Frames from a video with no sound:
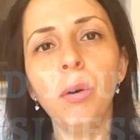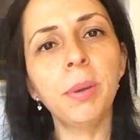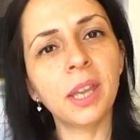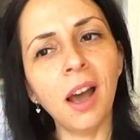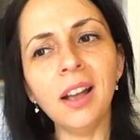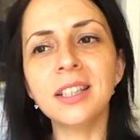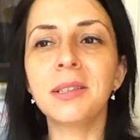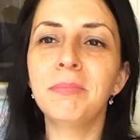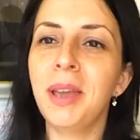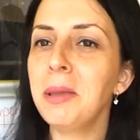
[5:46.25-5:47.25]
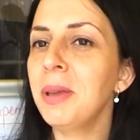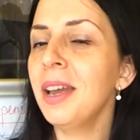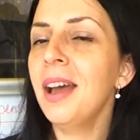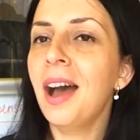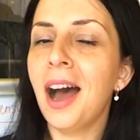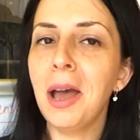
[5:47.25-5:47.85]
below, because maybe